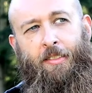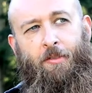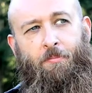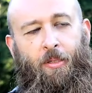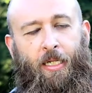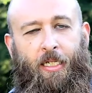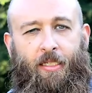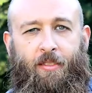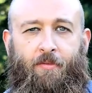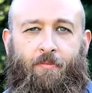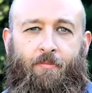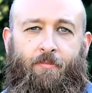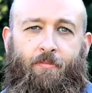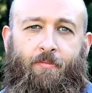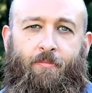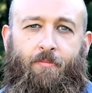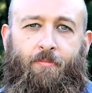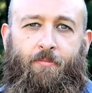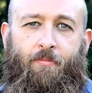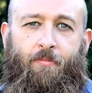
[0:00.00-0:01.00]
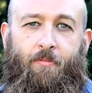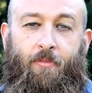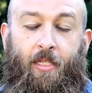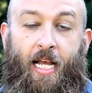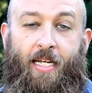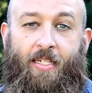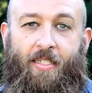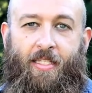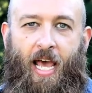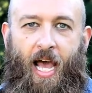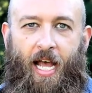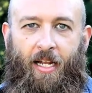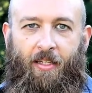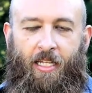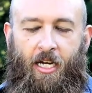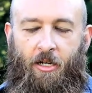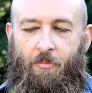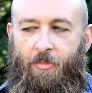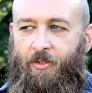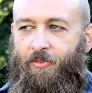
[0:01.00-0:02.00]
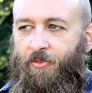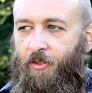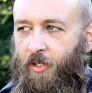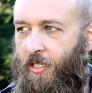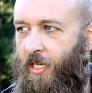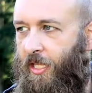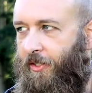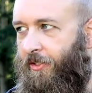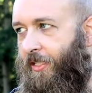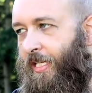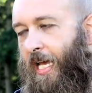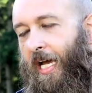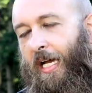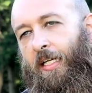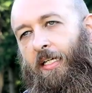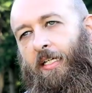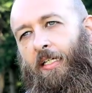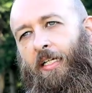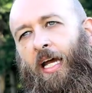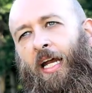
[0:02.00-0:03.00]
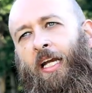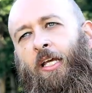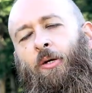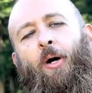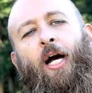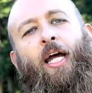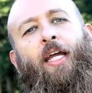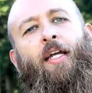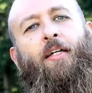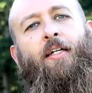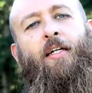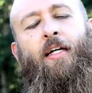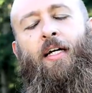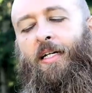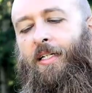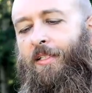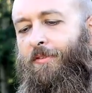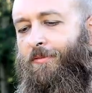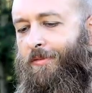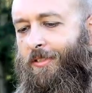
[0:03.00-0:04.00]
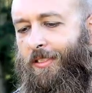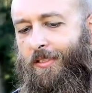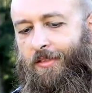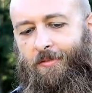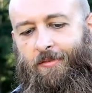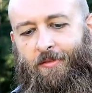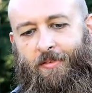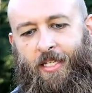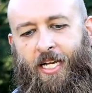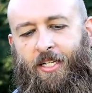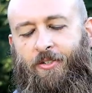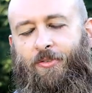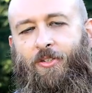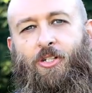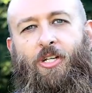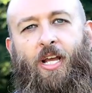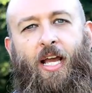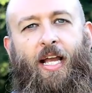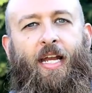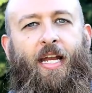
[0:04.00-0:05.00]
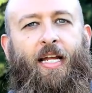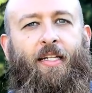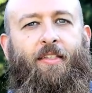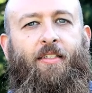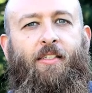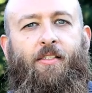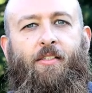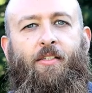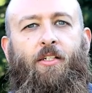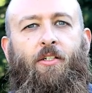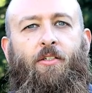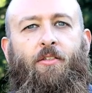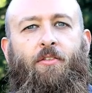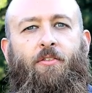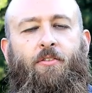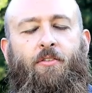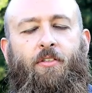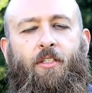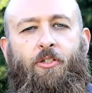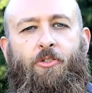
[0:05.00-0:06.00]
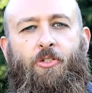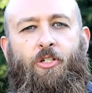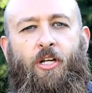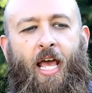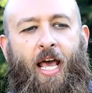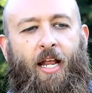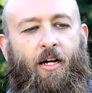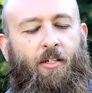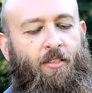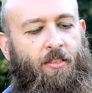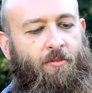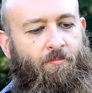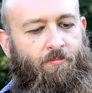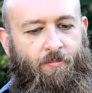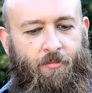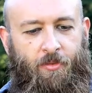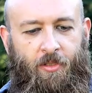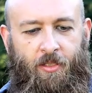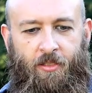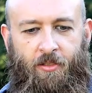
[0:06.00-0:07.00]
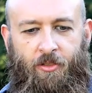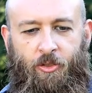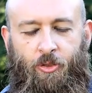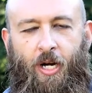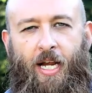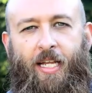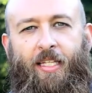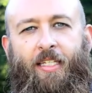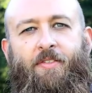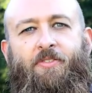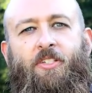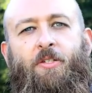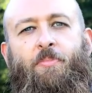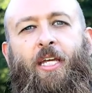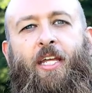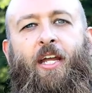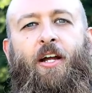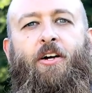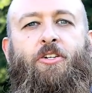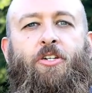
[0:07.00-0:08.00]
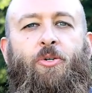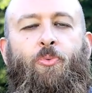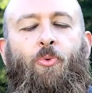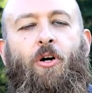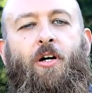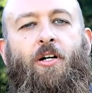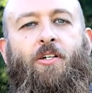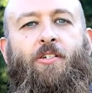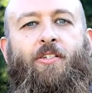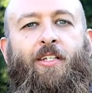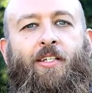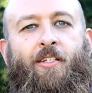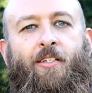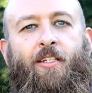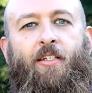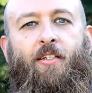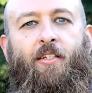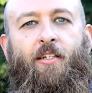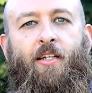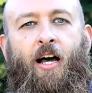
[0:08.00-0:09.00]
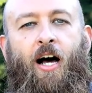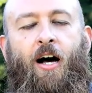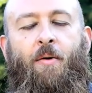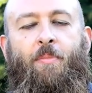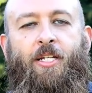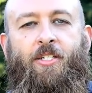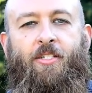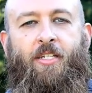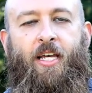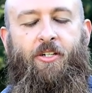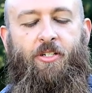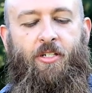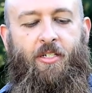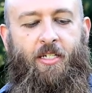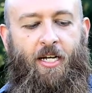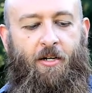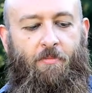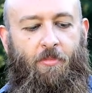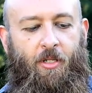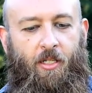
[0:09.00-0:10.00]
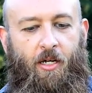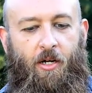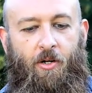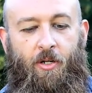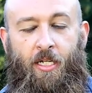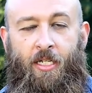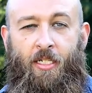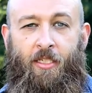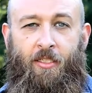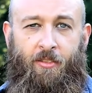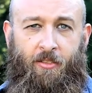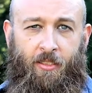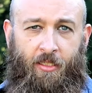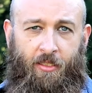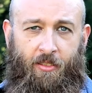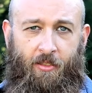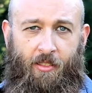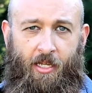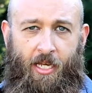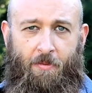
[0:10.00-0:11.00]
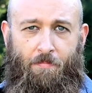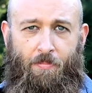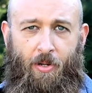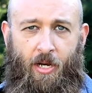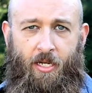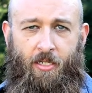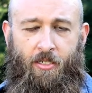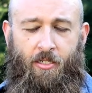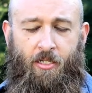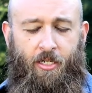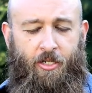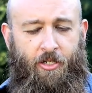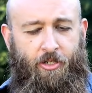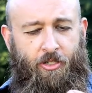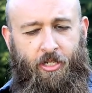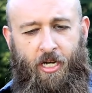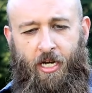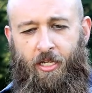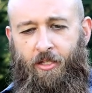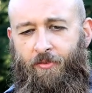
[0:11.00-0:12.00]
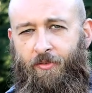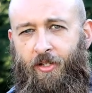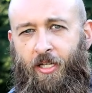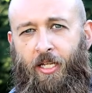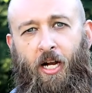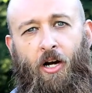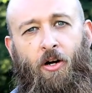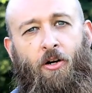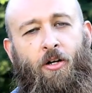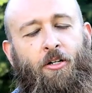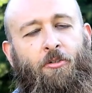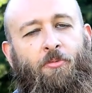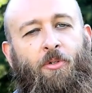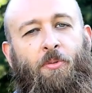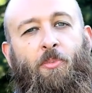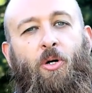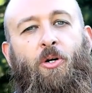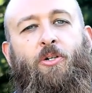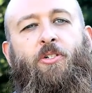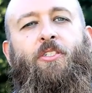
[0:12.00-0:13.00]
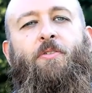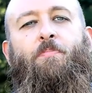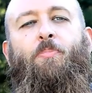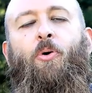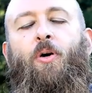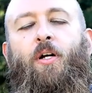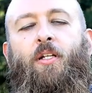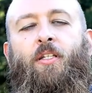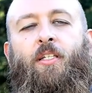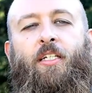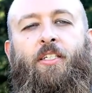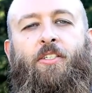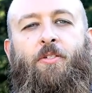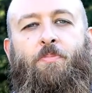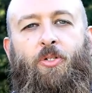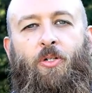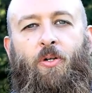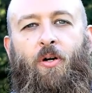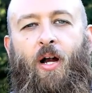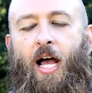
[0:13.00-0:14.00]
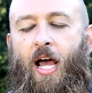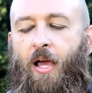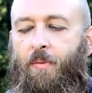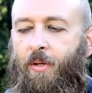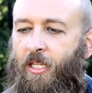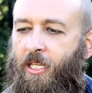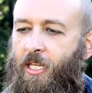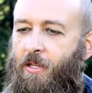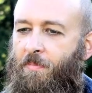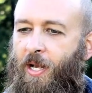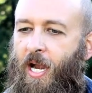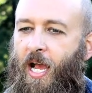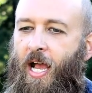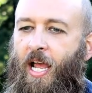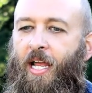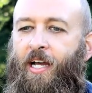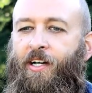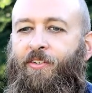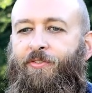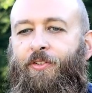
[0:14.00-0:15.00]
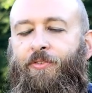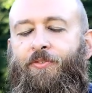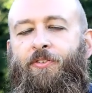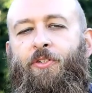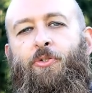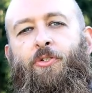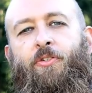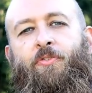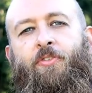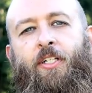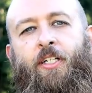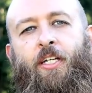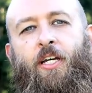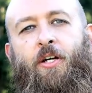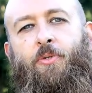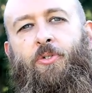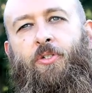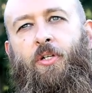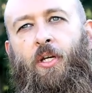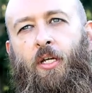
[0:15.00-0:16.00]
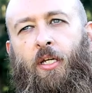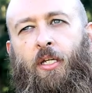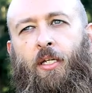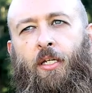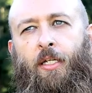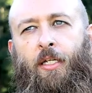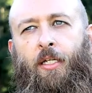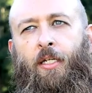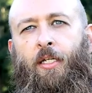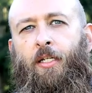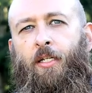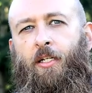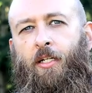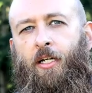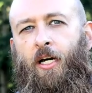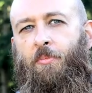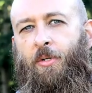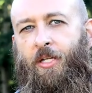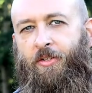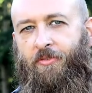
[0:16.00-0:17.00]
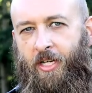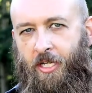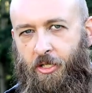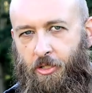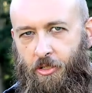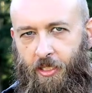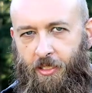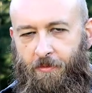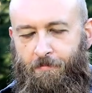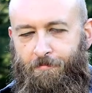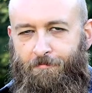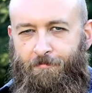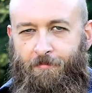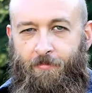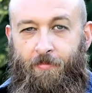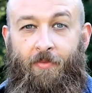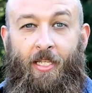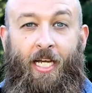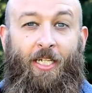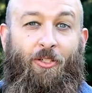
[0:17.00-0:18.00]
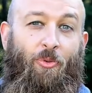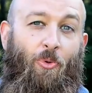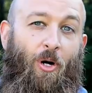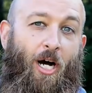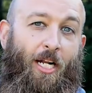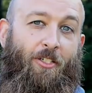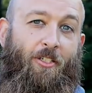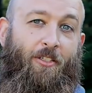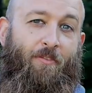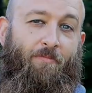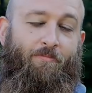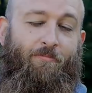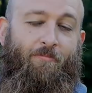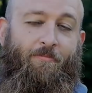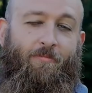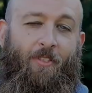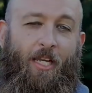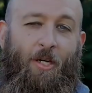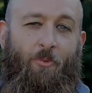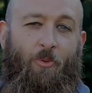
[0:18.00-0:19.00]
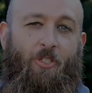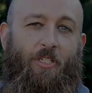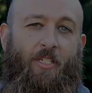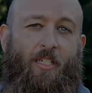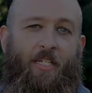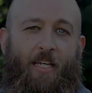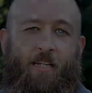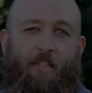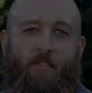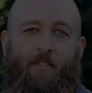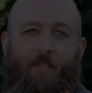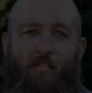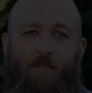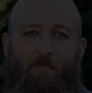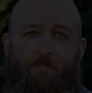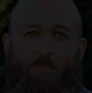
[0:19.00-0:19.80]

But that's that. That'll be for another day. Anyway, just thanks for checking out this little channel, and try and leave some encouraging words in the comment section down below. Click the like button, share the video, but most importantly, subscribe and keep an eye out for future videos coming eventually. Thanks for watching, and we'll see you next time.